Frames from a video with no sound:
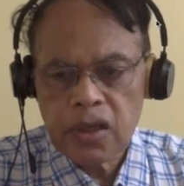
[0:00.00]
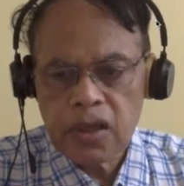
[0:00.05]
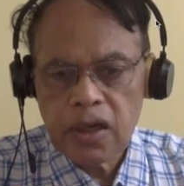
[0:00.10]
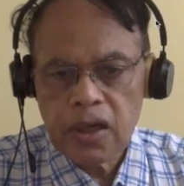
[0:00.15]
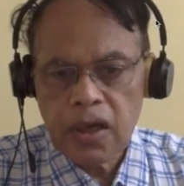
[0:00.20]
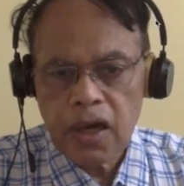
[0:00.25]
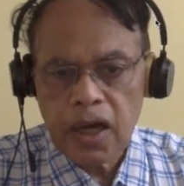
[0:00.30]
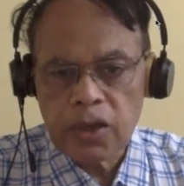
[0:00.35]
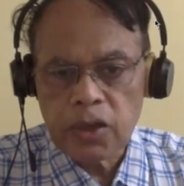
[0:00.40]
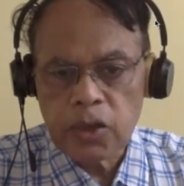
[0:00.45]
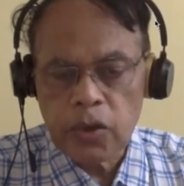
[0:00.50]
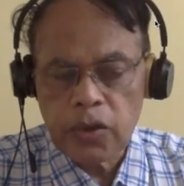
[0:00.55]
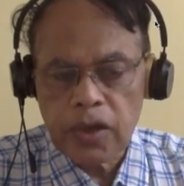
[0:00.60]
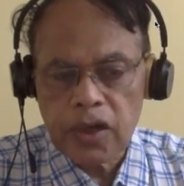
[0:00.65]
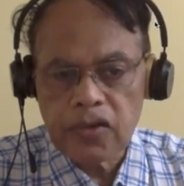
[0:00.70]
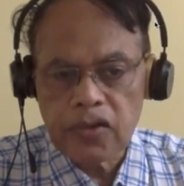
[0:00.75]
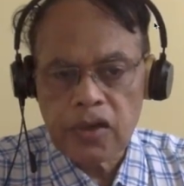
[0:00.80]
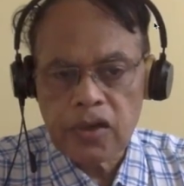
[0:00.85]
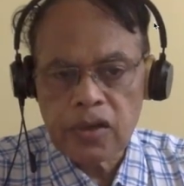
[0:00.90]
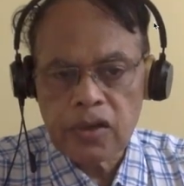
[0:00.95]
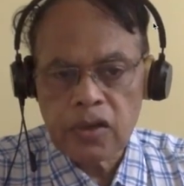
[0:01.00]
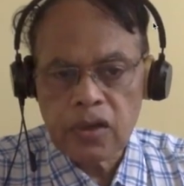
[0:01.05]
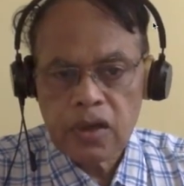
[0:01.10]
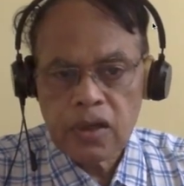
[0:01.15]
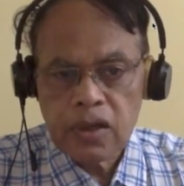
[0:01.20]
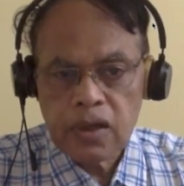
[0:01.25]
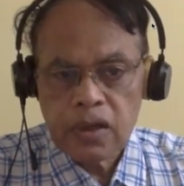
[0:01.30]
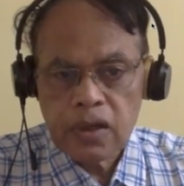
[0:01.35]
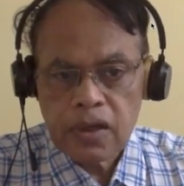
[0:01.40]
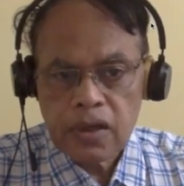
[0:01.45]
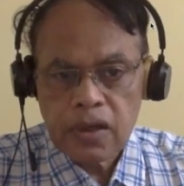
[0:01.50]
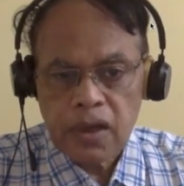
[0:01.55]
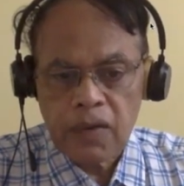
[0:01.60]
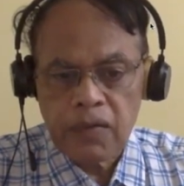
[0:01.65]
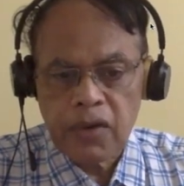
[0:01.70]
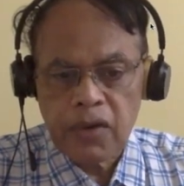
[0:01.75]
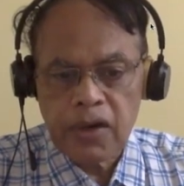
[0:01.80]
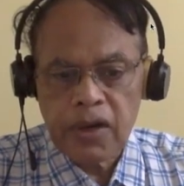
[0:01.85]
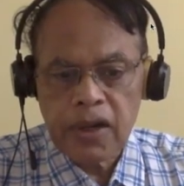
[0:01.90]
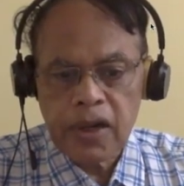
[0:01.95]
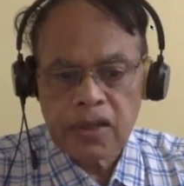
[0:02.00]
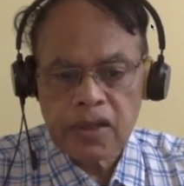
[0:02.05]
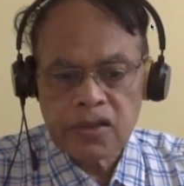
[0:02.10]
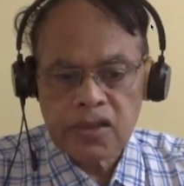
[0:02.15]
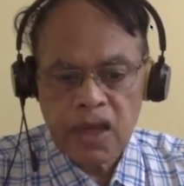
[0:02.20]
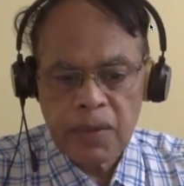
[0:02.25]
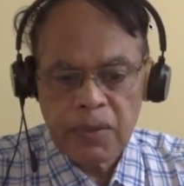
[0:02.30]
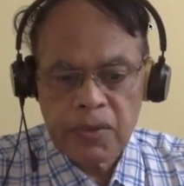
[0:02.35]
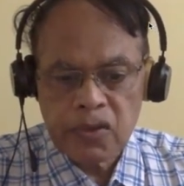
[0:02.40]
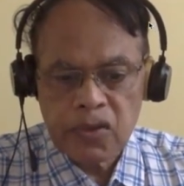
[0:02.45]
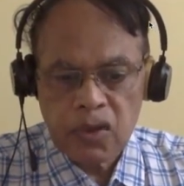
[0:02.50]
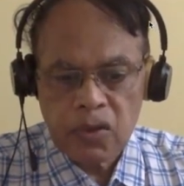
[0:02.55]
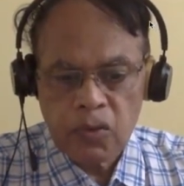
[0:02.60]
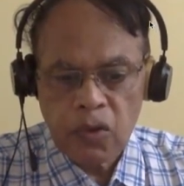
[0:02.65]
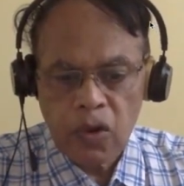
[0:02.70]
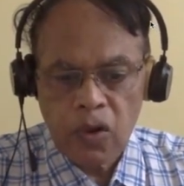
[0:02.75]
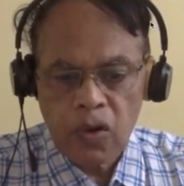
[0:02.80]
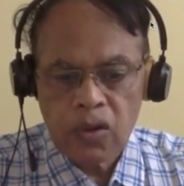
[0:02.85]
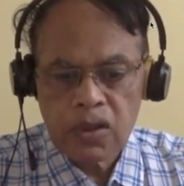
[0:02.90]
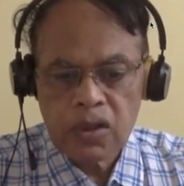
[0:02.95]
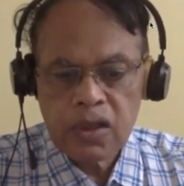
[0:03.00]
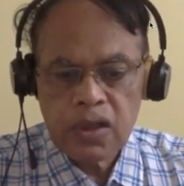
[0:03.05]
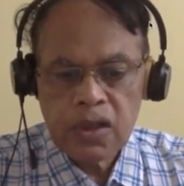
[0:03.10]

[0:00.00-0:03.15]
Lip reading: angiotensin converting enzyme is involved.